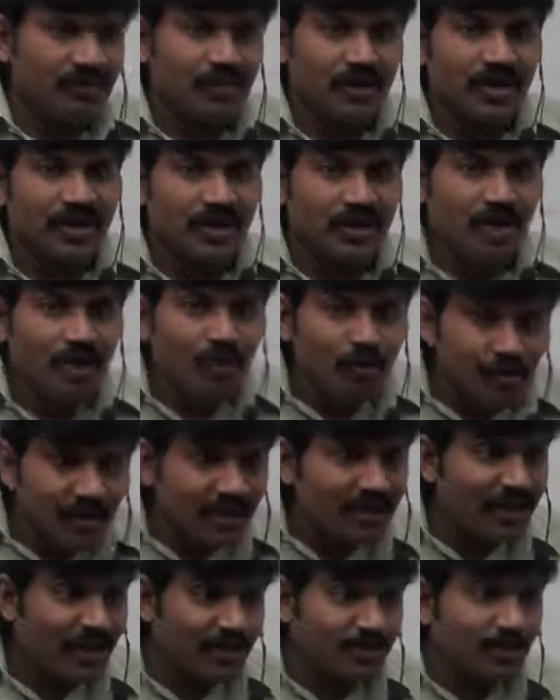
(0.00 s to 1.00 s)
But how
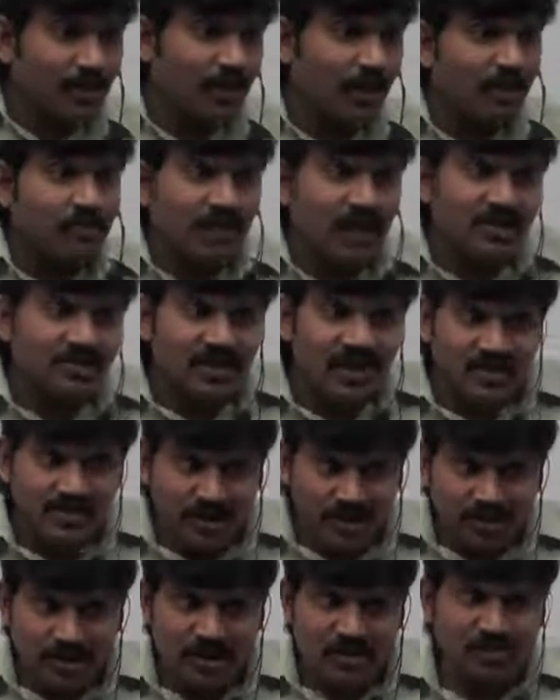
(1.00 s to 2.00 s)
many times bomb blast
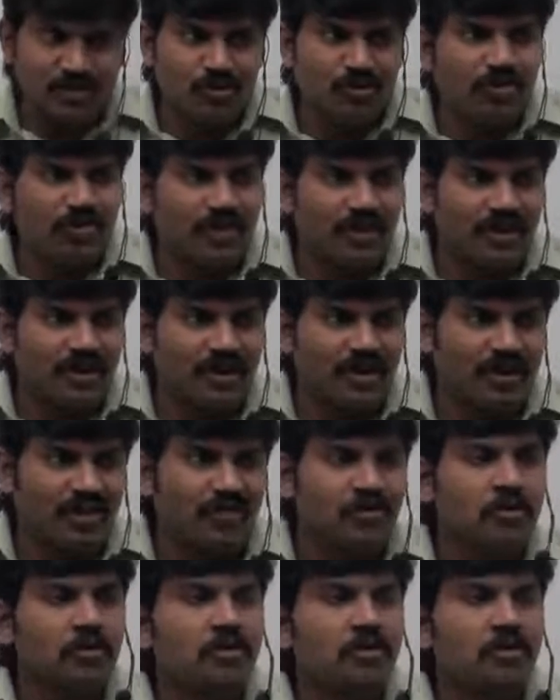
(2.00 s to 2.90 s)
exception is going to occur?